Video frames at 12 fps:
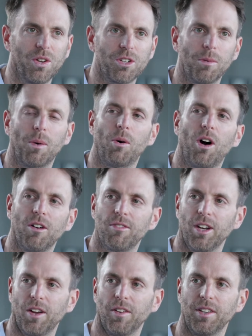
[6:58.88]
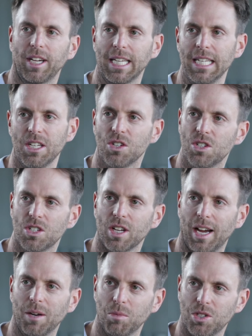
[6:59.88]
to my wife and I, like any issues I
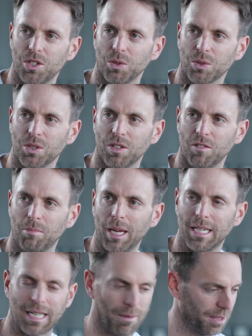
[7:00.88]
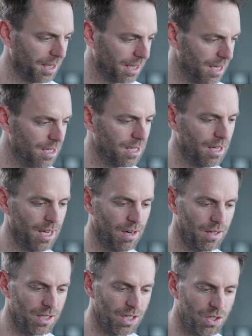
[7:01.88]
had were still sort of pent up and the kids yeah. are there
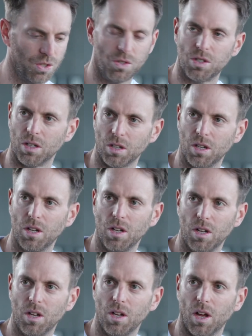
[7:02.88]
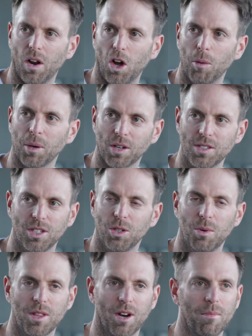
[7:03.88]
and there's issues that at home I'm going to deal
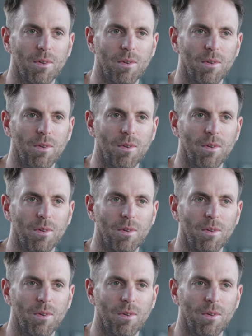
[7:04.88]
with, and